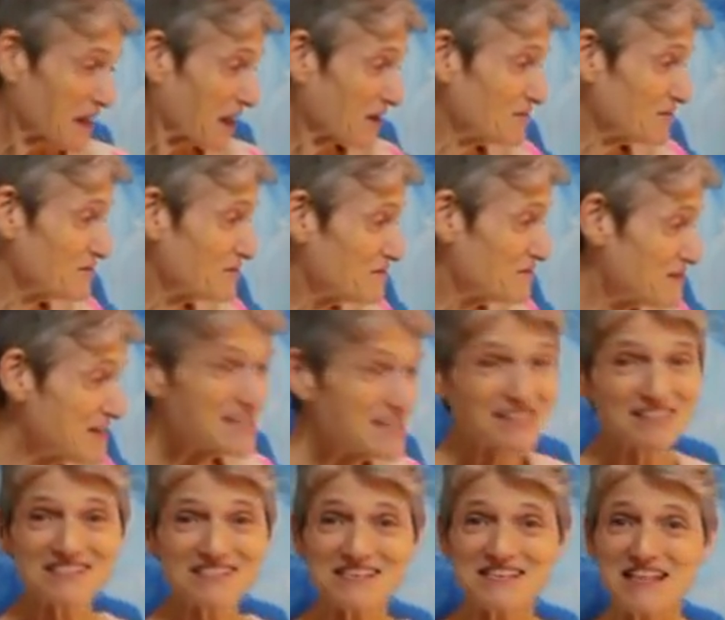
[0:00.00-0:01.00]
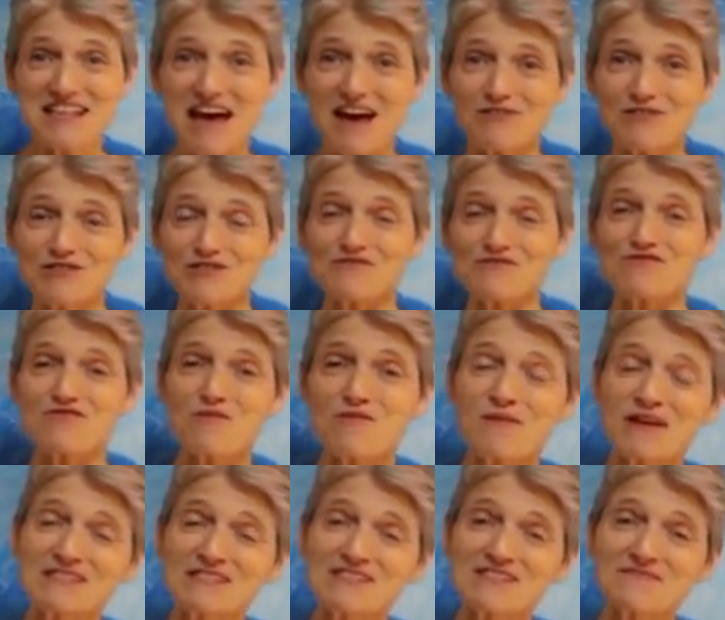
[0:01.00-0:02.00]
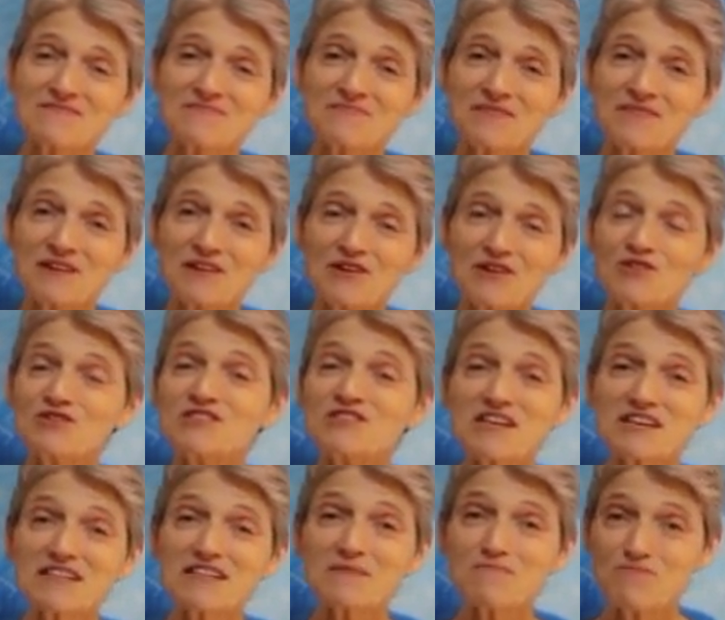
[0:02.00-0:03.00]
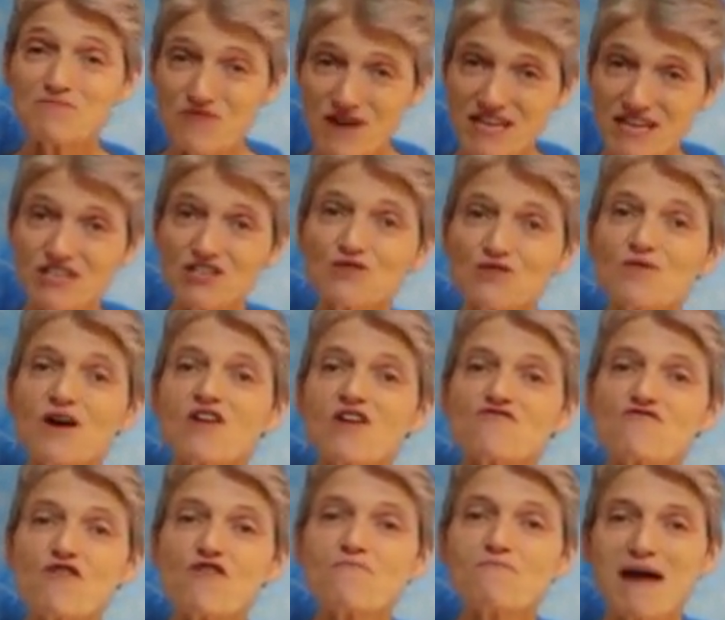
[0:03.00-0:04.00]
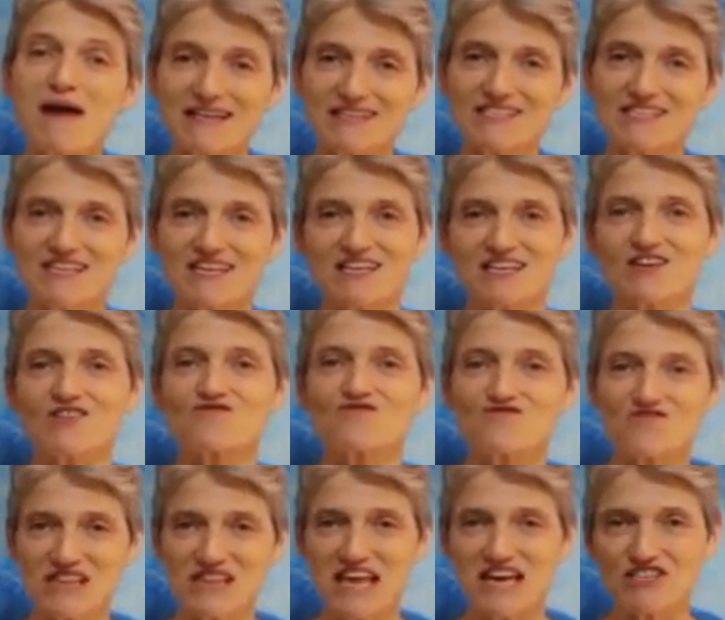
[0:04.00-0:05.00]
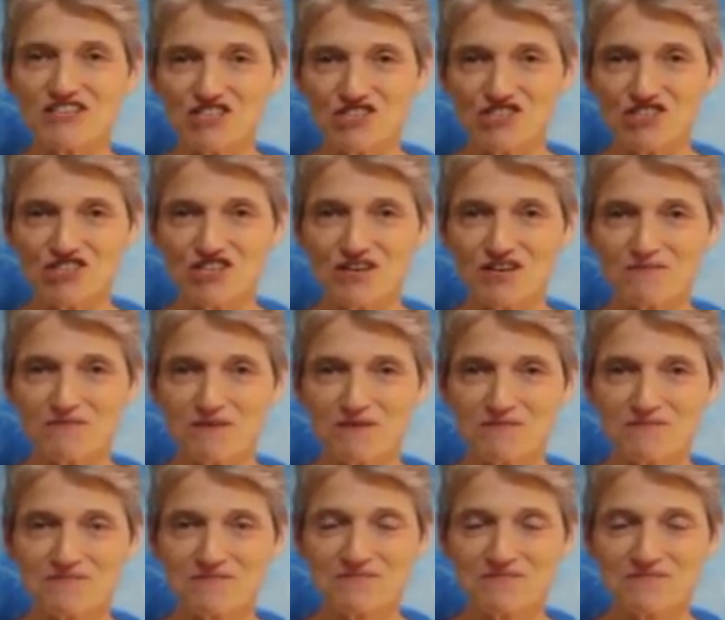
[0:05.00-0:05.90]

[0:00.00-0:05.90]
And Venus in the house of romance could certainly bring you a romantic relationship.